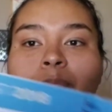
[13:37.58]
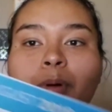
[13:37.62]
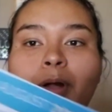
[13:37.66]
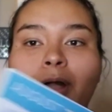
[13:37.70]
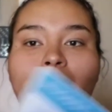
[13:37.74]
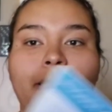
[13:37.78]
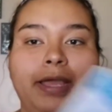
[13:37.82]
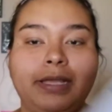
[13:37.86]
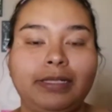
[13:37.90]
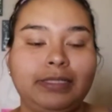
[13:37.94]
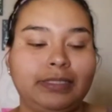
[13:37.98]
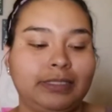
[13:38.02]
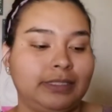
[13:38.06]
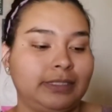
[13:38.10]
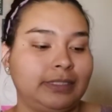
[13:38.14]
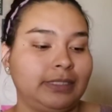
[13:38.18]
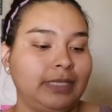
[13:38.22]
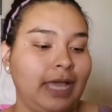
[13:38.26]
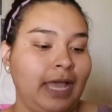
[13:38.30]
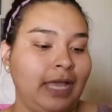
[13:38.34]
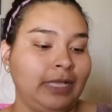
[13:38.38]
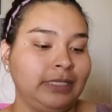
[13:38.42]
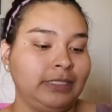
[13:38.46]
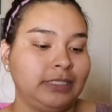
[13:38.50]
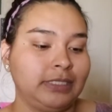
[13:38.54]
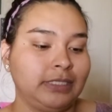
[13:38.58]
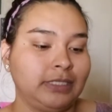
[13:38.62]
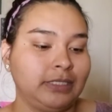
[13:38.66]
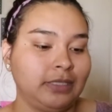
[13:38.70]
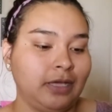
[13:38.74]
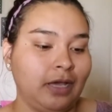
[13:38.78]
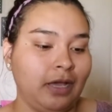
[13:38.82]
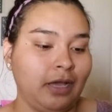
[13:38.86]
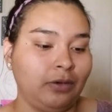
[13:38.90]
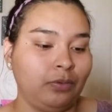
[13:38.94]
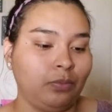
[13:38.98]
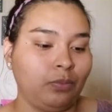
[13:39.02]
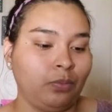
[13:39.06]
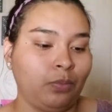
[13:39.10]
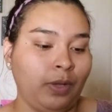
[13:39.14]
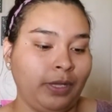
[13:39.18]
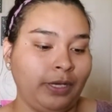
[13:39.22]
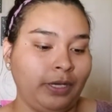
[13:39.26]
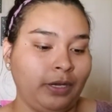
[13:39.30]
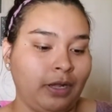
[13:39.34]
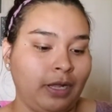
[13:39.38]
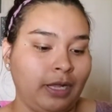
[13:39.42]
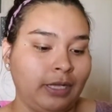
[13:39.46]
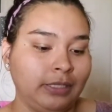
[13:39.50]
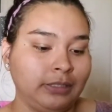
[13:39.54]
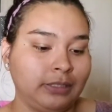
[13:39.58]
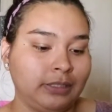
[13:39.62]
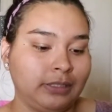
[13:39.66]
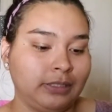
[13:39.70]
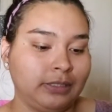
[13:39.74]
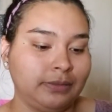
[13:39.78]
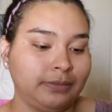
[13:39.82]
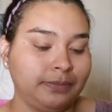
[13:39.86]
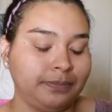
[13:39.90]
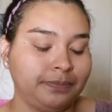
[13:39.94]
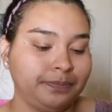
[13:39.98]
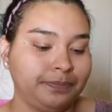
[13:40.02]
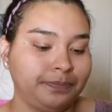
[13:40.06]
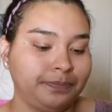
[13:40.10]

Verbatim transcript: but I just thought, why not